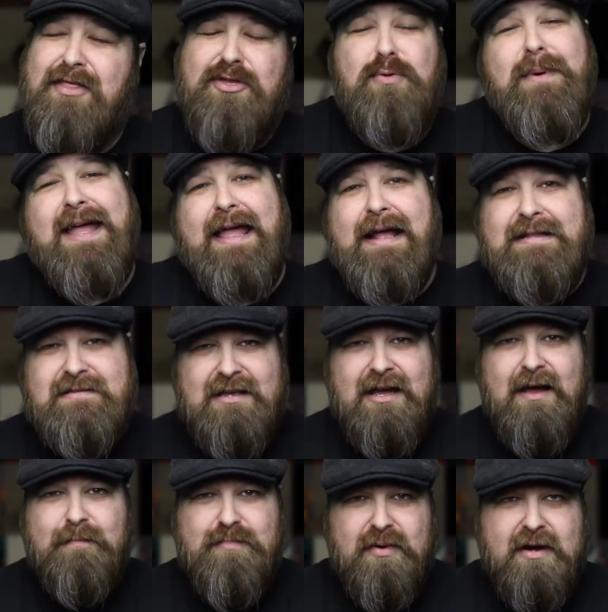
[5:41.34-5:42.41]
threw my hands
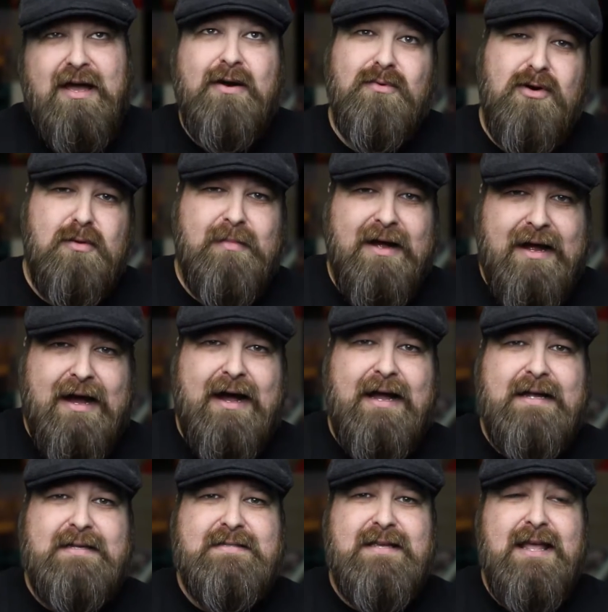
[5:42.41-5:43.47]
up or kind of rolled my
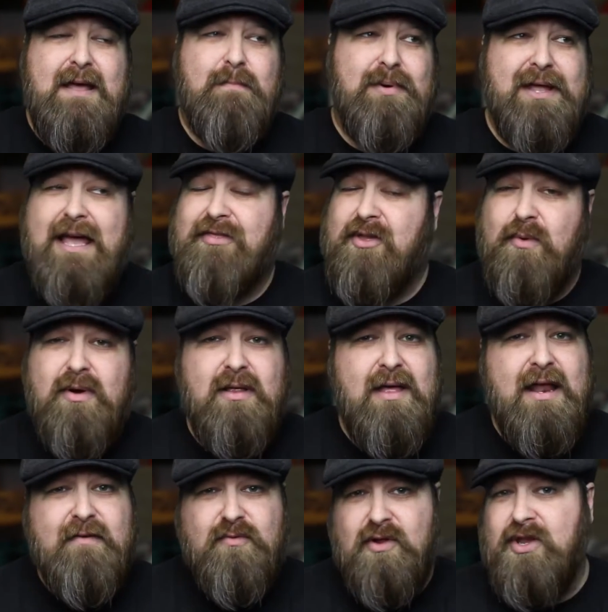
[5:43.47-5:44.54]
eyes, but yet there were a
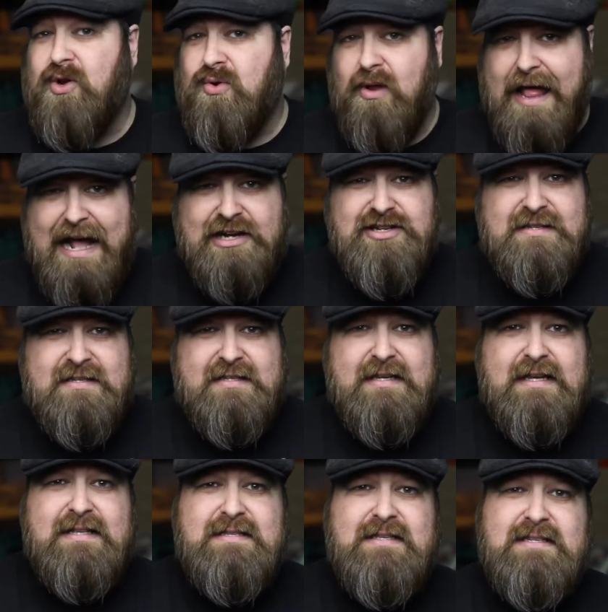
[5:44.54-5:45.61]
lot of really cool action
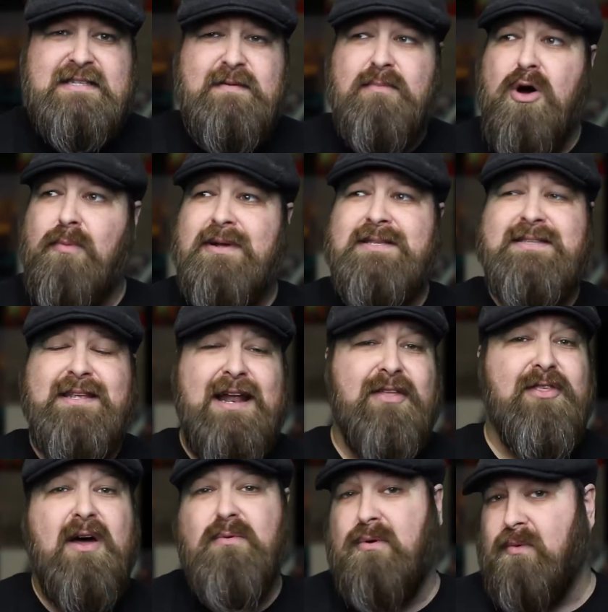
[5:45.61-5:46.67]
scenes and some moments that I
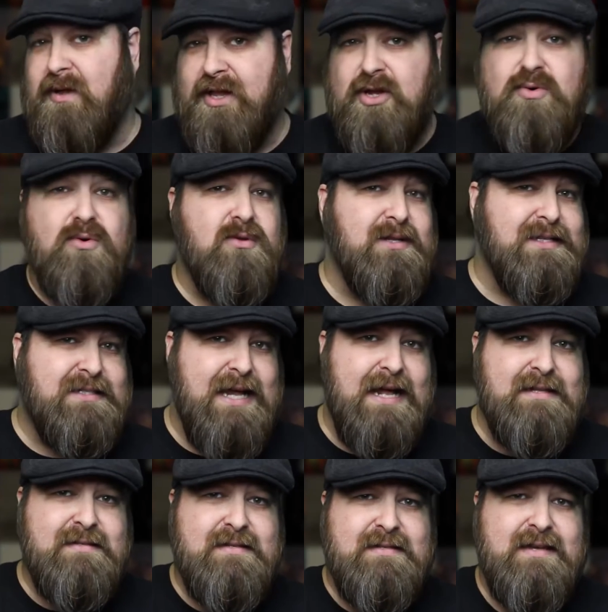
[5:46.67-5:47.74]
thought were really cool and
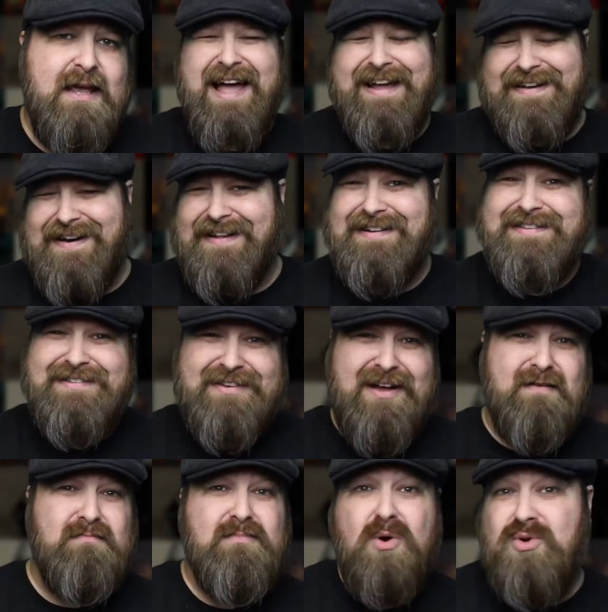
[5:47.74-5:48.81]
tense. I kind of
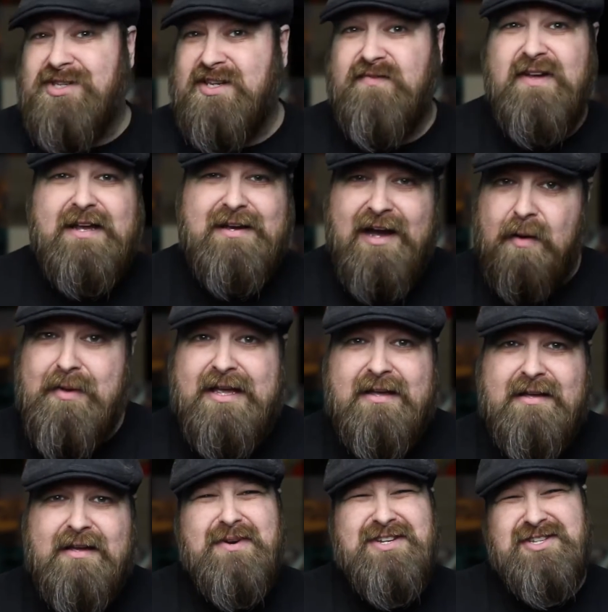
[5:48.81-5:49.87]
saw most of it coming,
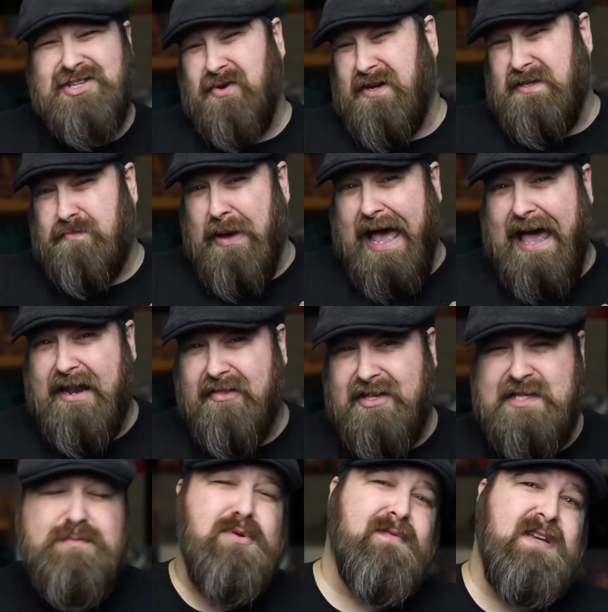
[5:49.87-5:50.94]
which is always bad in
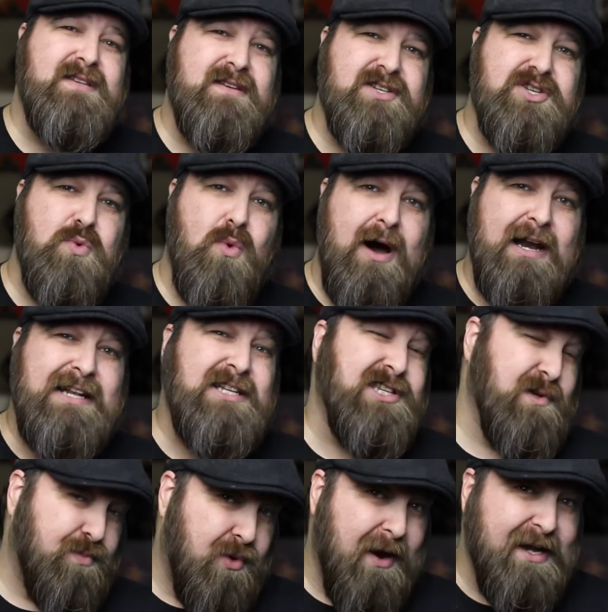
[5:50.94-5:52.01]
these movies because you want it to
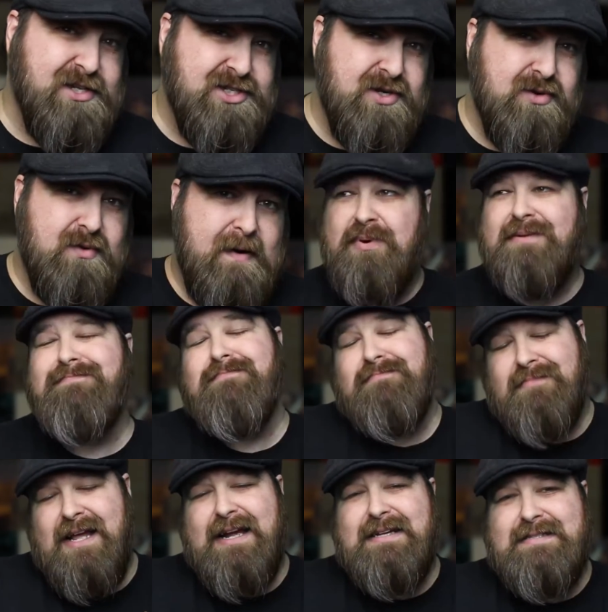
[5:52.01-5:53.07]
surprise you. But
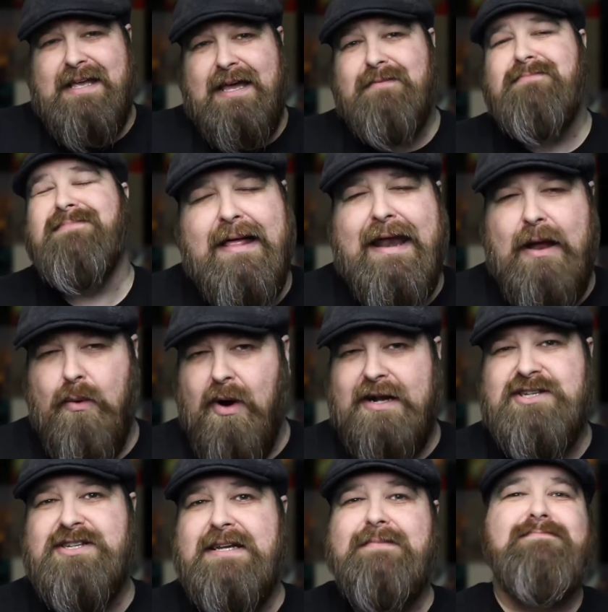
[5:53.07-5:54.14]
like I said, glad I
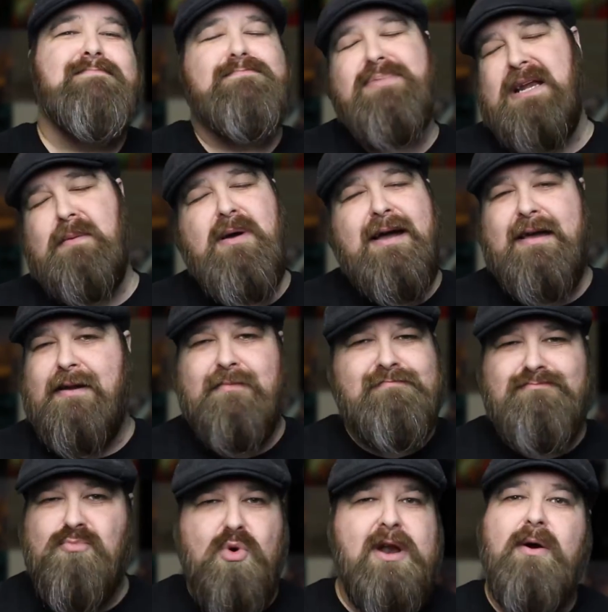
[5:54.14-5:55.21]
watched it, but I'm not gonna
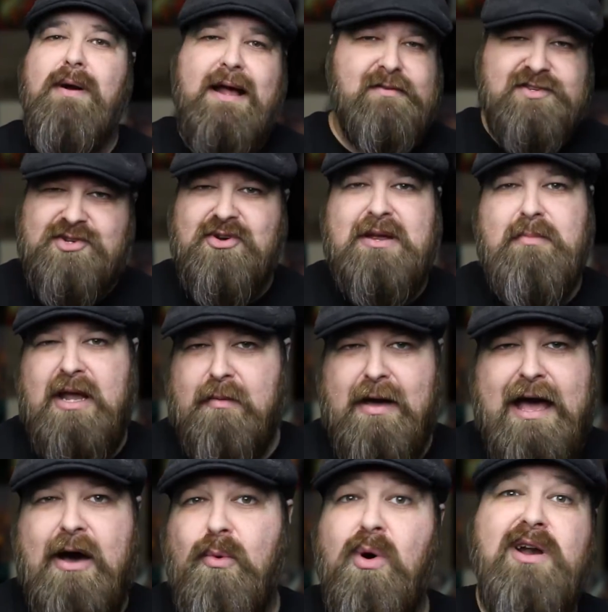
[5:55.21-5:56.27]
run around screaming about
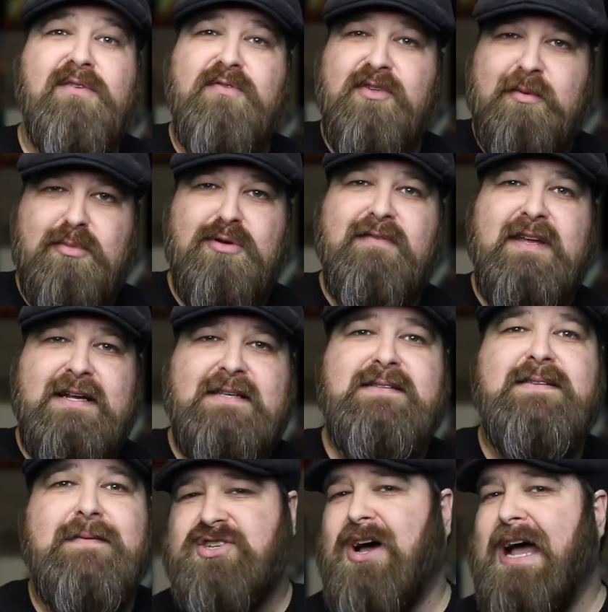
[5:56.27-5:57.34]
how wonderful the movie
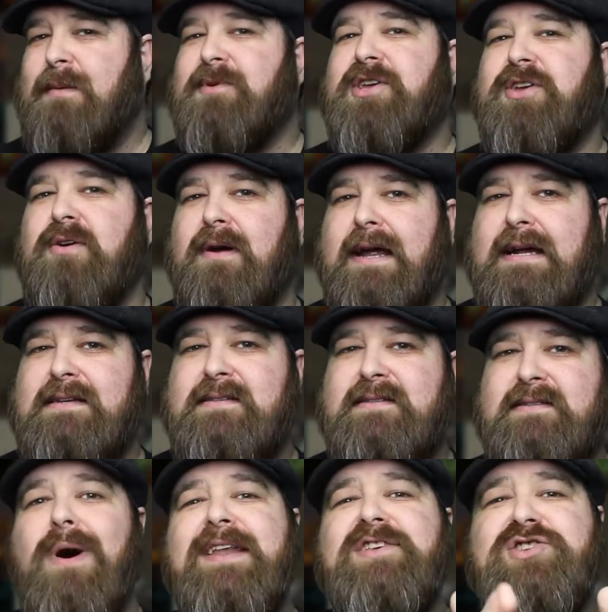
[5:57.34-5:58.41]
is. So I'm
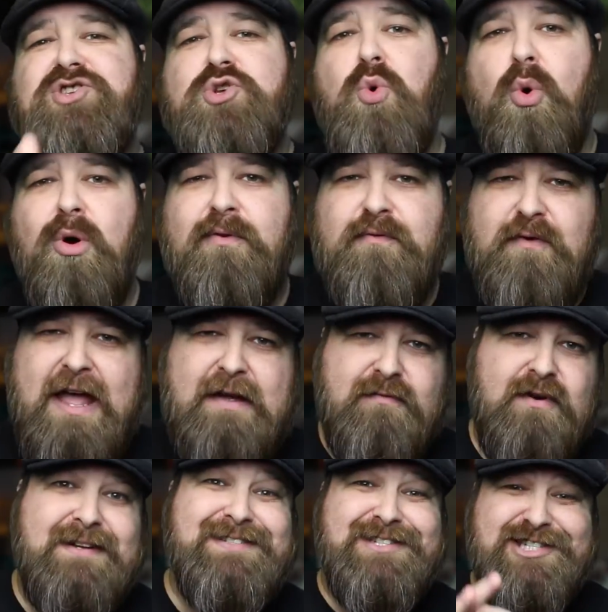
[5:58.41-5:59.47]
curious, what is your
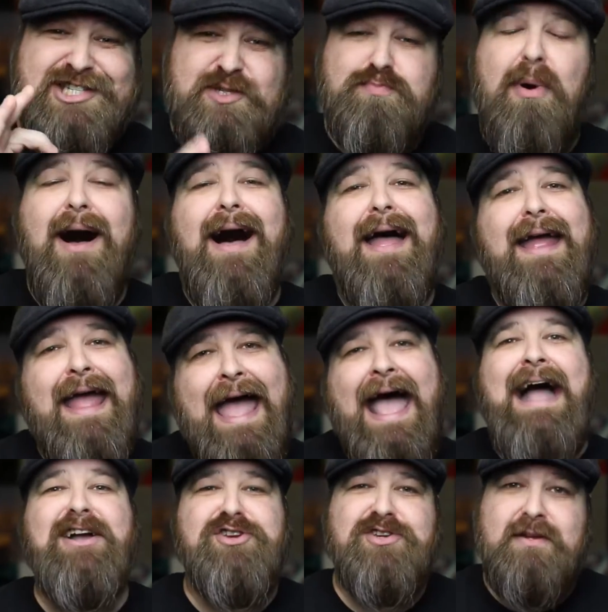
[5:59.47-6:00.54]
favorite spy
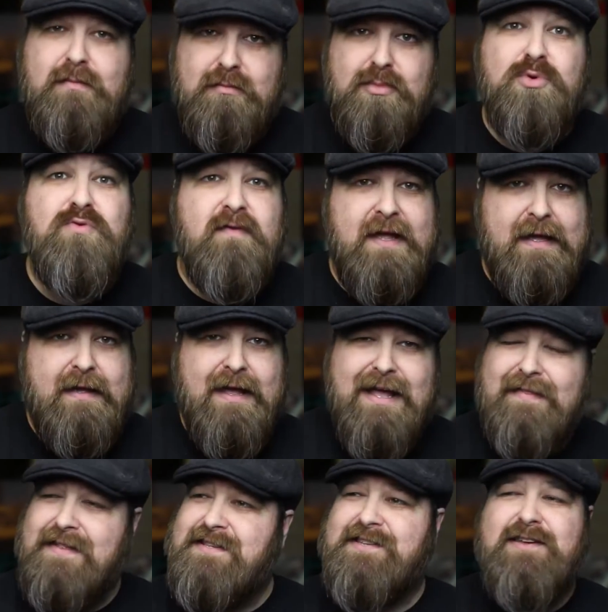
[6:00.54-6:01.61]
action movie?
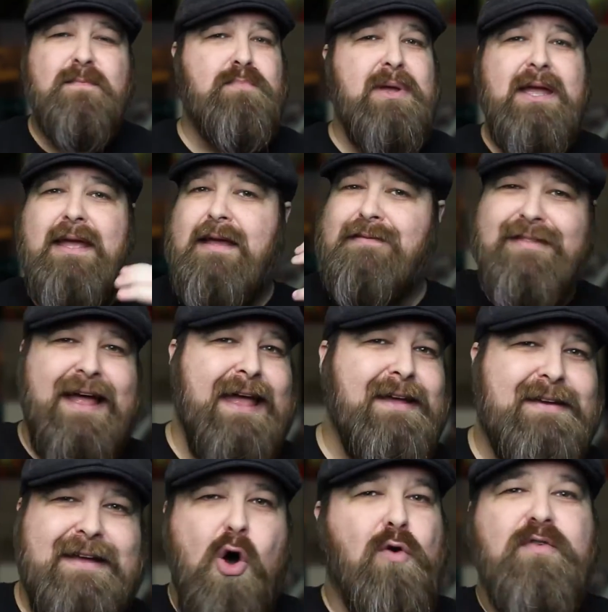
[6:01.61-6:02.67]
This can be like
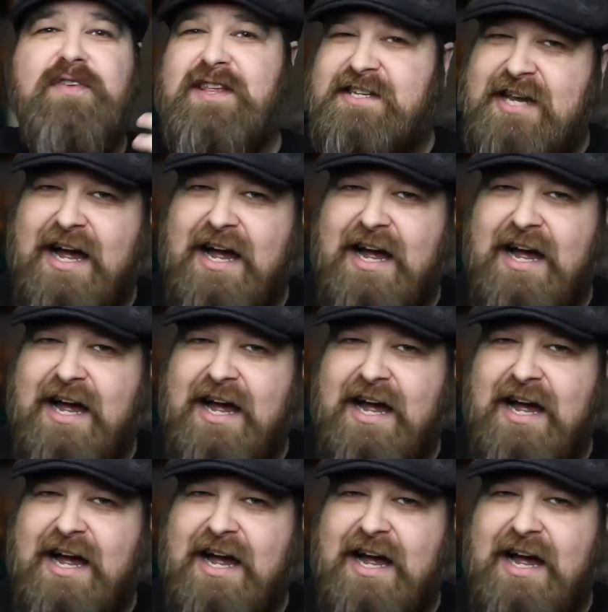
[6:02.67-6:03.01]
over the